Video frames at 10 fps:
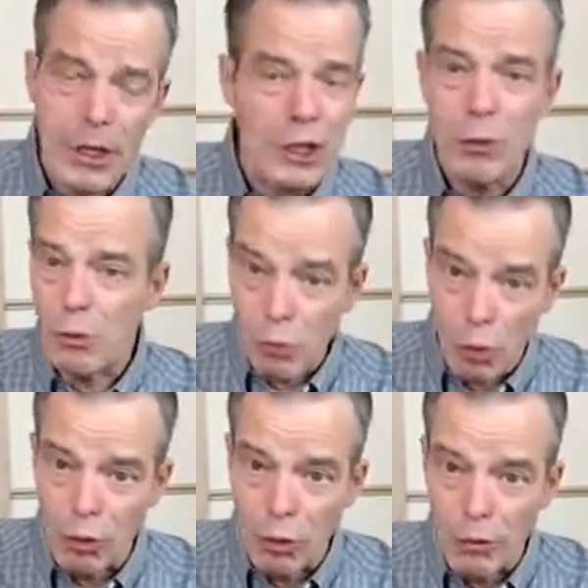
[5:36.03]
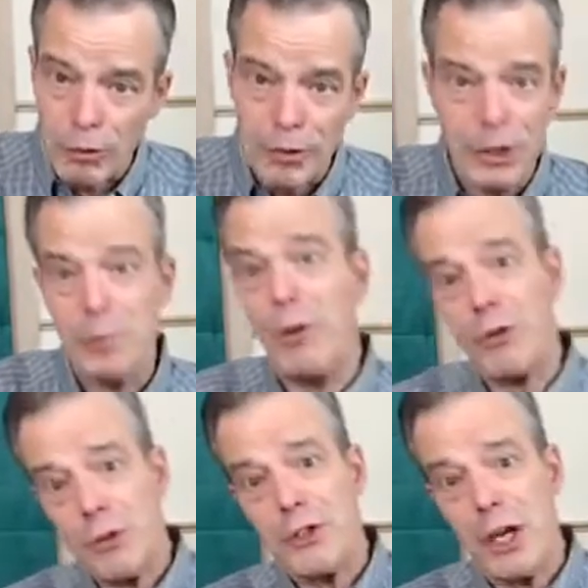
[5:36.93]
She would roll over,
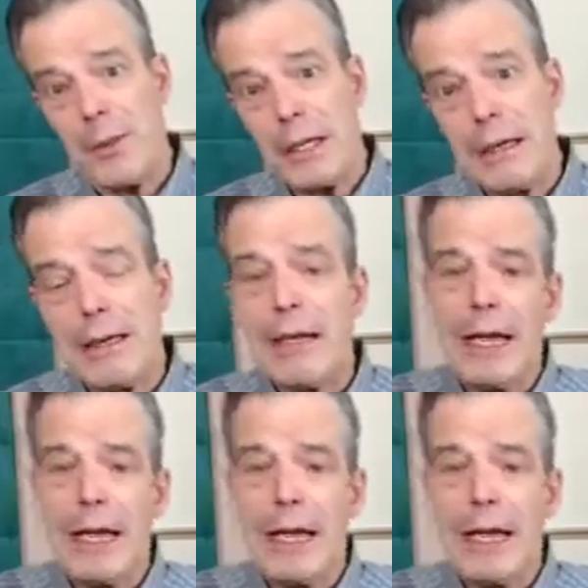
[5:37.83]
expose her tummy,